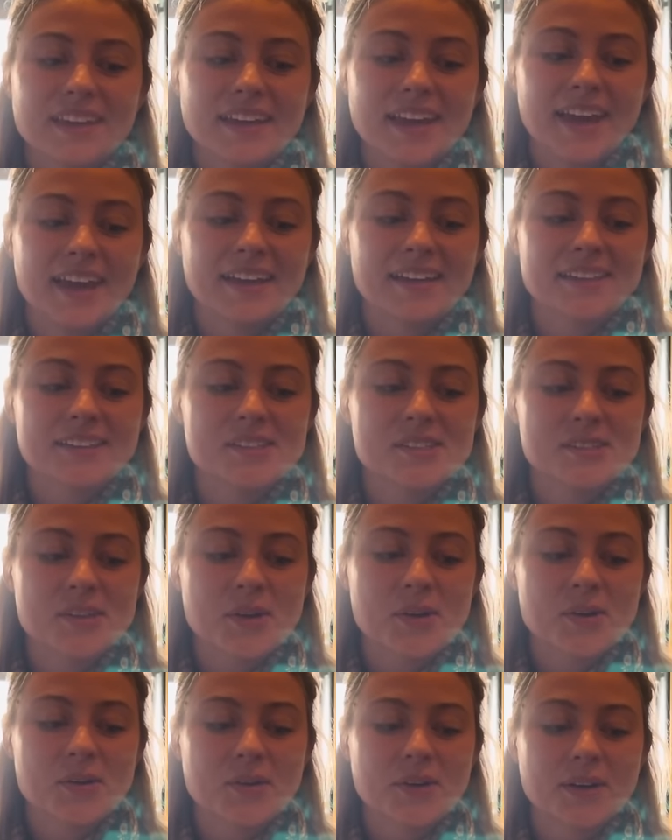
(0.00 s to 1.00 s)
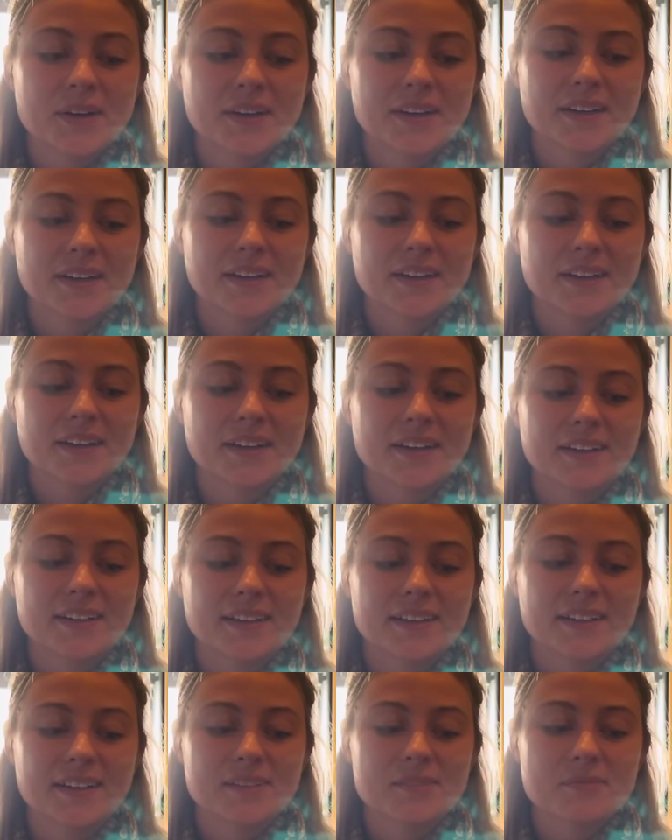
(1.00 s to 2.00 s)
And so
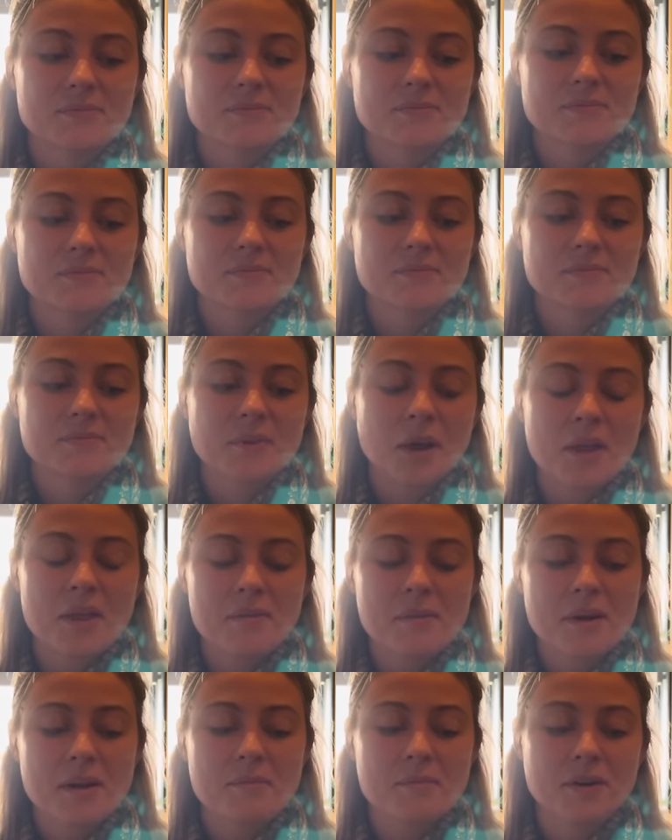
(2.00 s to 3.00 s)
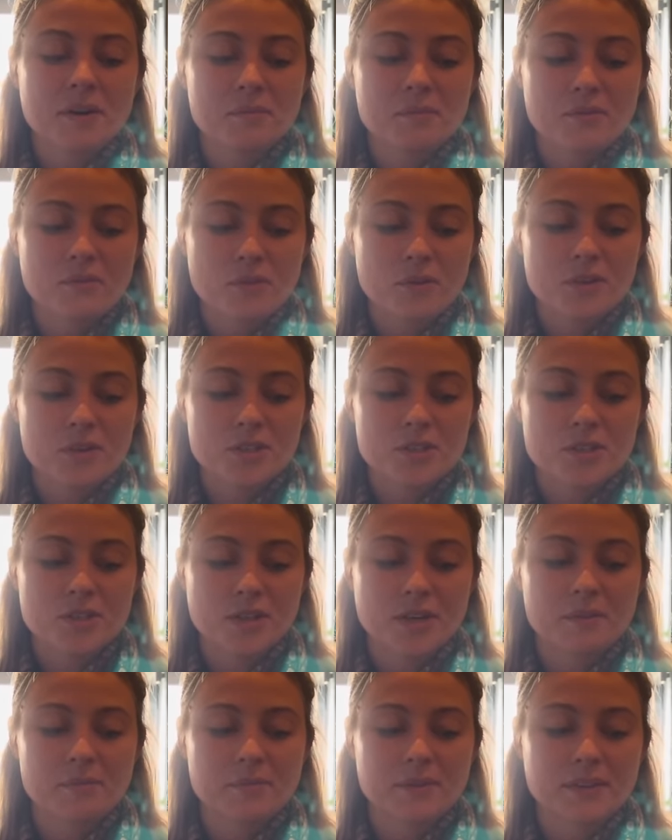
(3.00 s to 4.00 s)
probably about a month before the
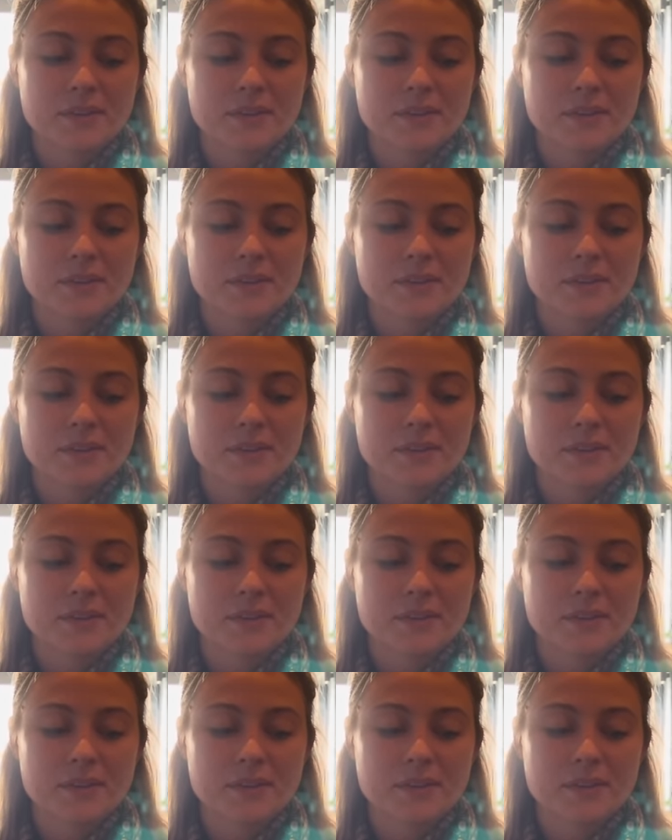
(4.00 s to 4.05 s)
trip,